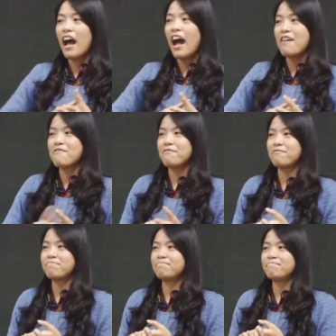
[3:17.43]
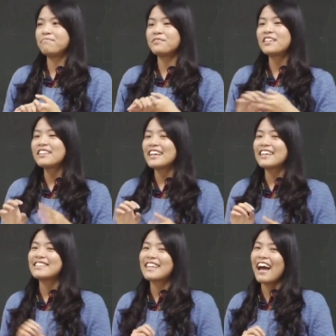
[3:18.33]
I
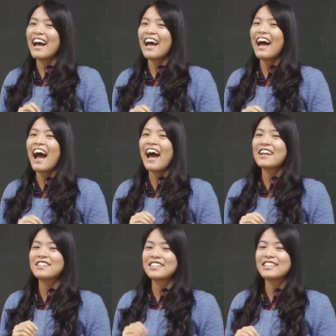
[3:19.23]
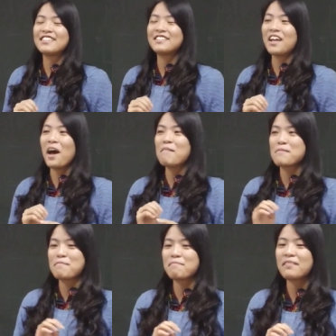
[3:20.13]
realized that I should stop
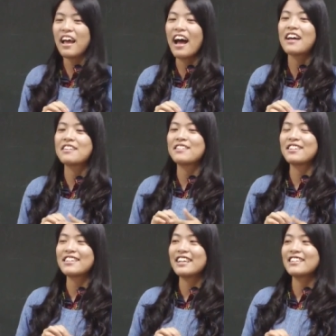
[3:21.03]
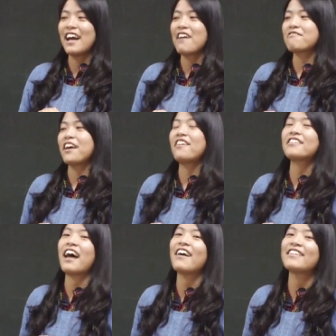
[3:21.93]
him as soon as I
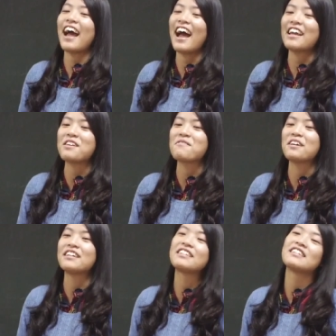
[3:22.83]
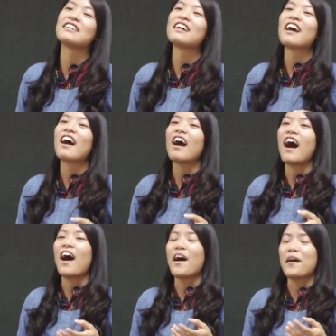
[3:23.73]
found out that he was
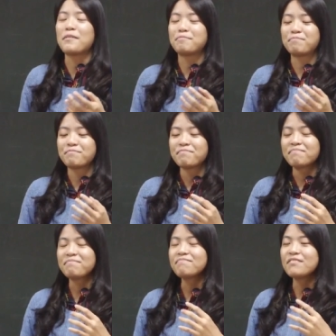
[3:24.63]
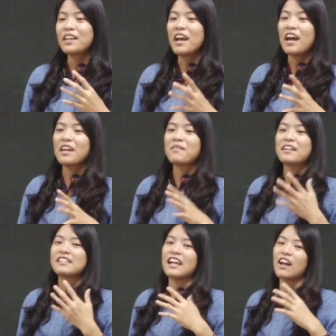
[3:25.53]
uh, he
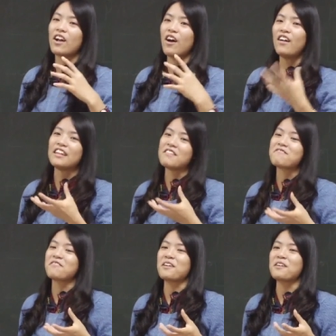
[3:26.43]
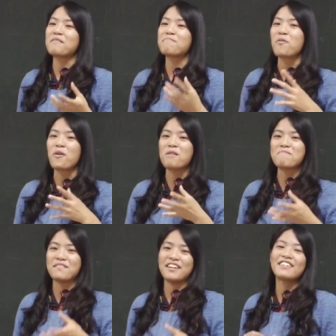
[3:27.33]
was calling for more
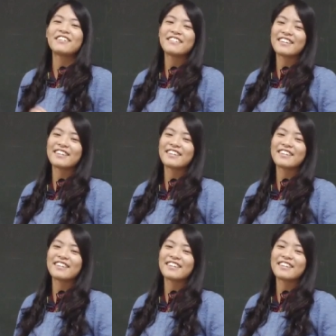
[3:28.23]
beer.